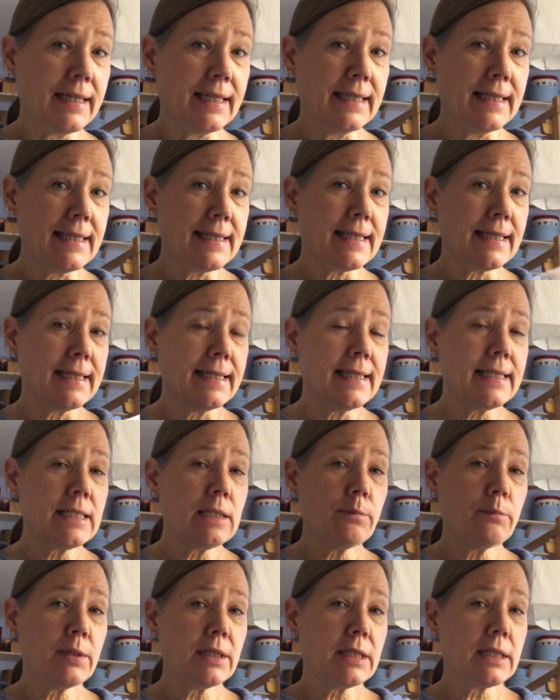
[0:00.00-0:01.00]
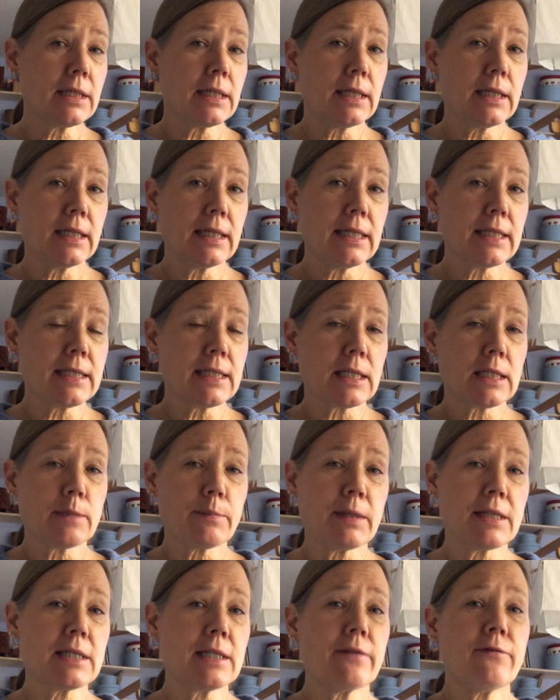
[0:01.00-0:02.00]
It is a little bit less
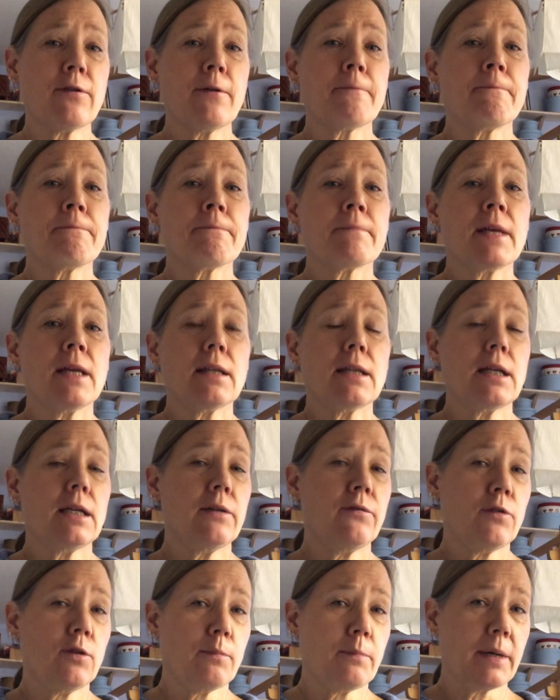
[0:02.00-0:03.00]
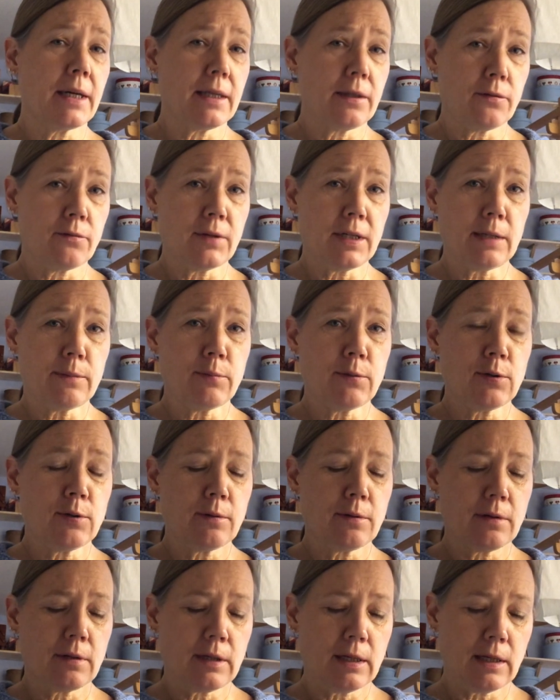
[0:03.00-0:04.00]
expensive than if you buy the real
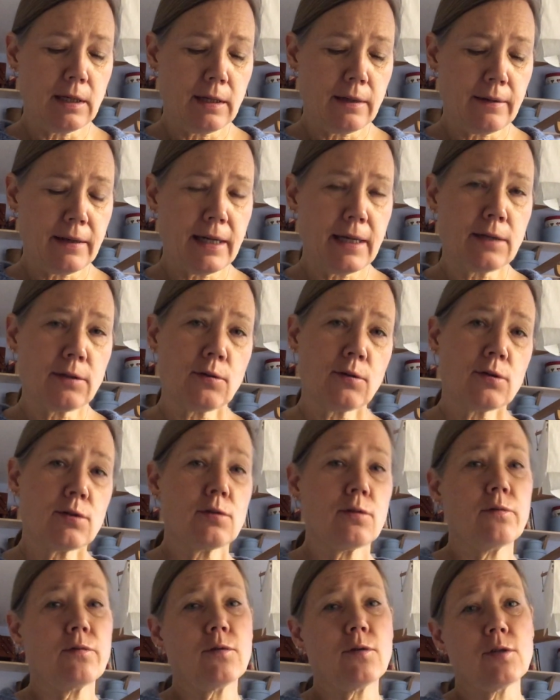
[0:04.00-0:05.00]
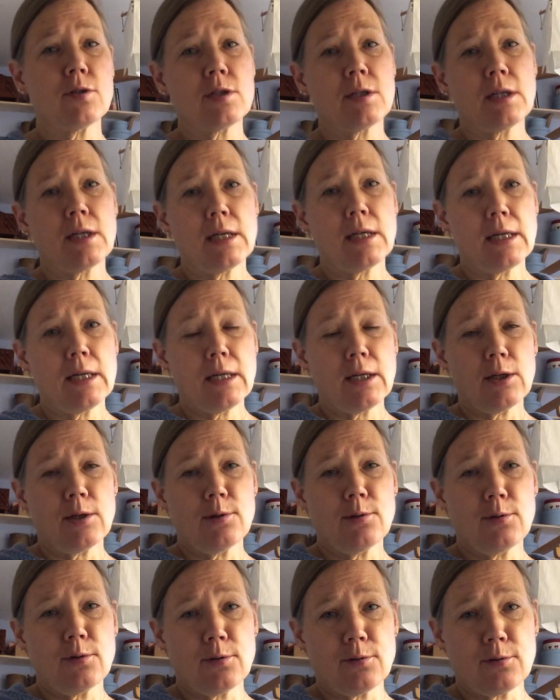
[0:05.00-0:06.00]
book, and also, of course,
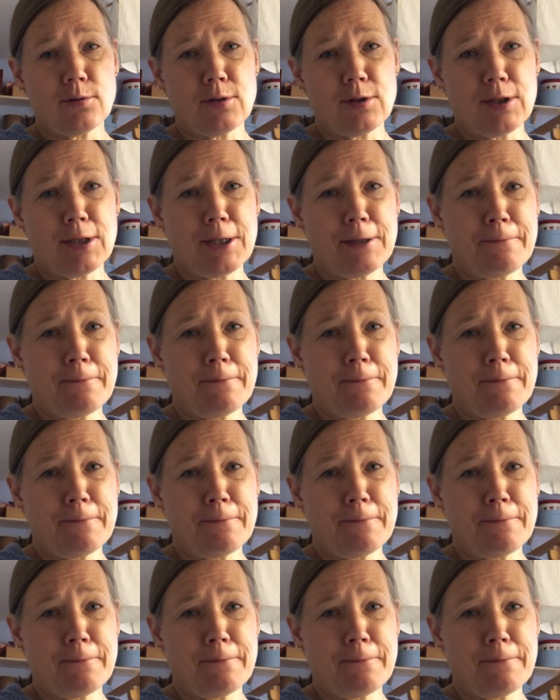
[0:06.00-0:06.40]
you don't.